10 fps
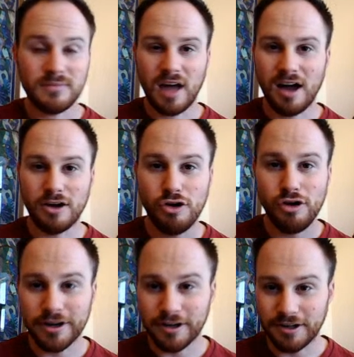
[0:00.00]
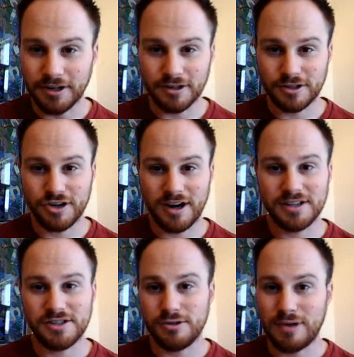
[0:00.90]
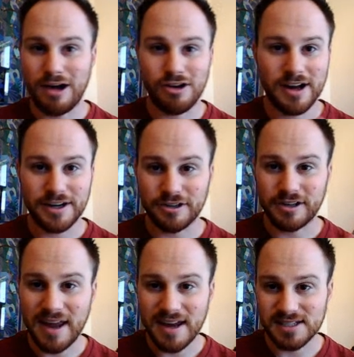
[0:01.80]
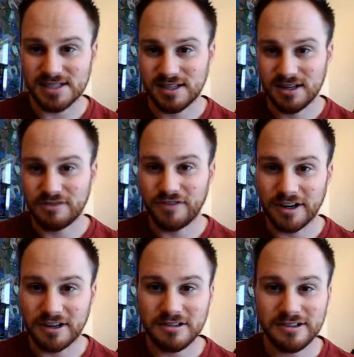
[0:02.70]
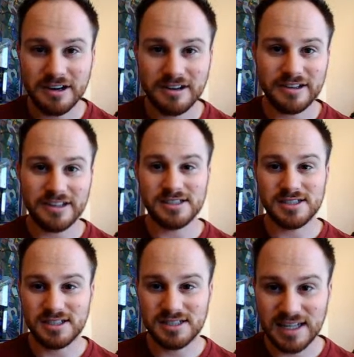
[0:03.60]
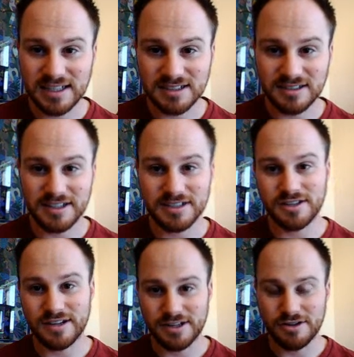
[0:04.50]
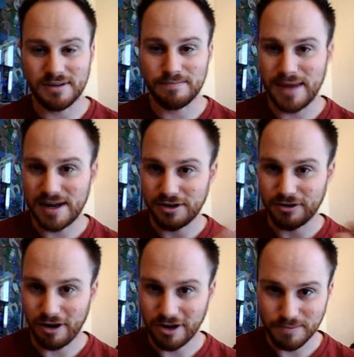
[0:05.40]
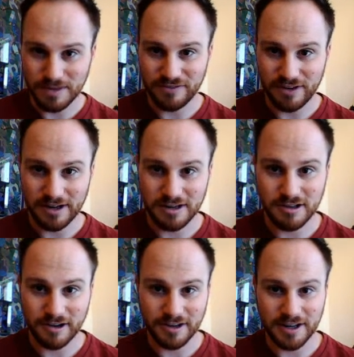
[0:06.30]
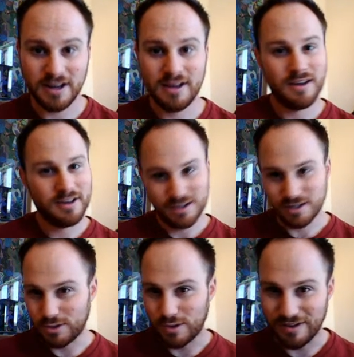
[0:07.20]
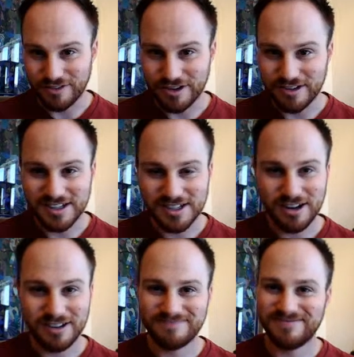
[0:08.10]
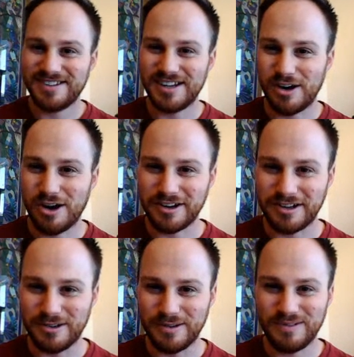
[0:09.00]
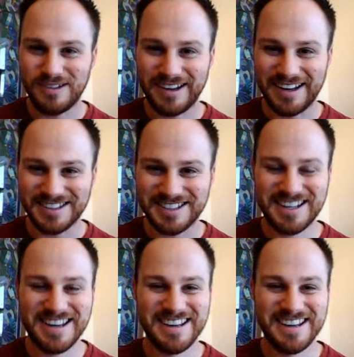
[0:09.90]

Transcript: lawyer, you're trying to outline your case very clearly and succinctly so that you can make your argument very clearly to whoever you need to, argue against.